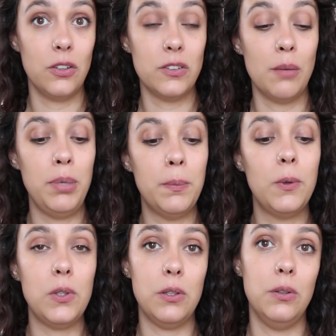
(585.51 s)
So some
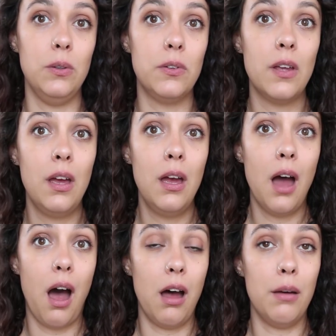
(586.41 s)
people use
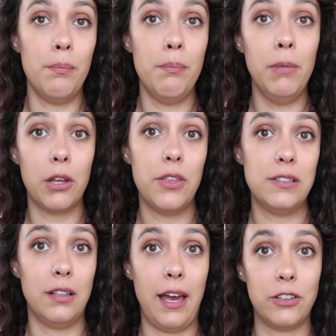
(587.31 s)
milk
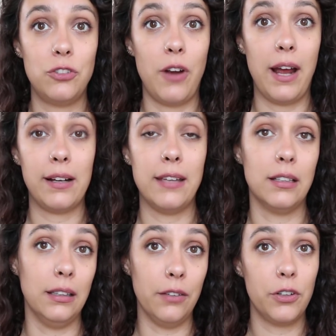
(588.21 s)
thistle extract as
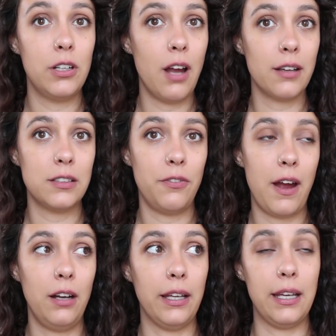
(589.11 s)
a liver
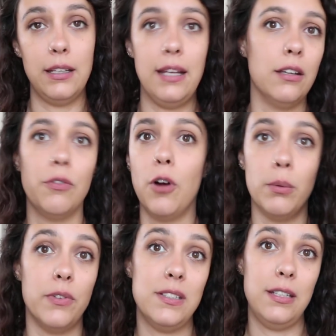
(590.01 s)
detoxifier, like in the
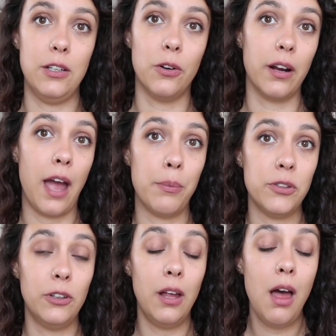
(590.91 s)
form of a tea or a
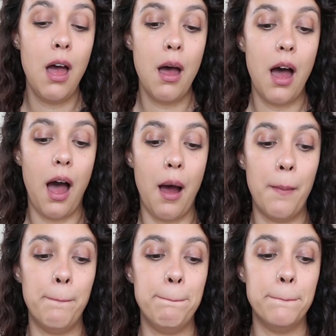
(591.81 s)
capsule,
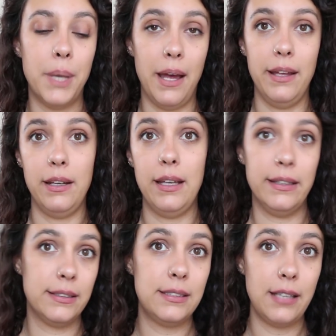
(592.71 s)
but
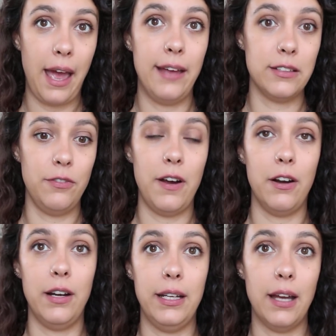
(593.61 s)
it has a
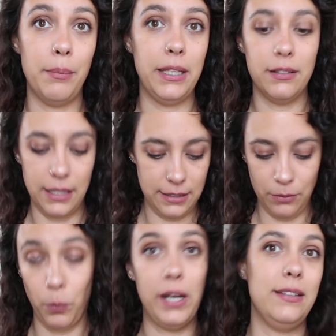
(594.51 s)
very, I mean, it's
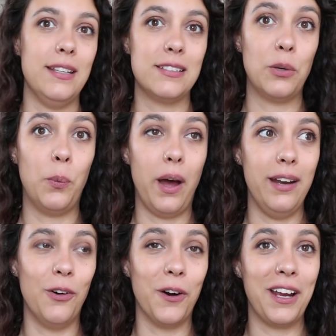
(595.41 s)
what it does to
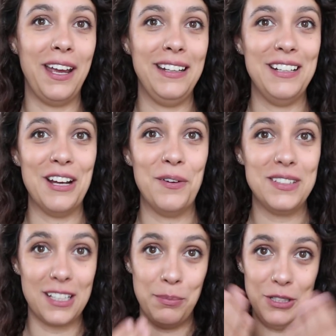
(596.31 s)
one organ, you know,
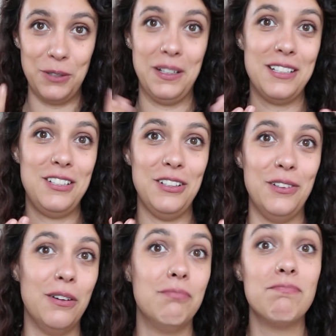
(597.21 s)
it's going to be doing
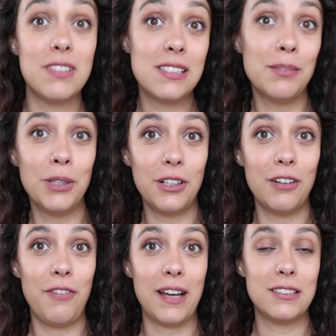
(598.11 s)
to similar
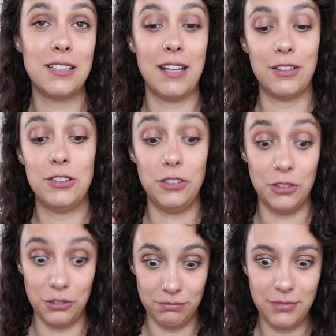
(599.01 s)
effects
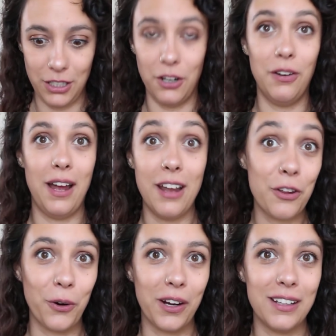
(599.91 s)
to you know,
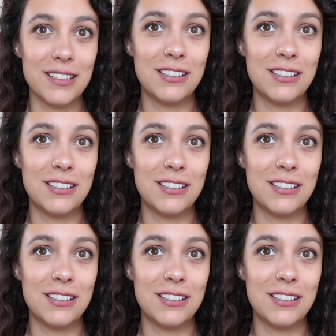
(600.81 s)
another organ.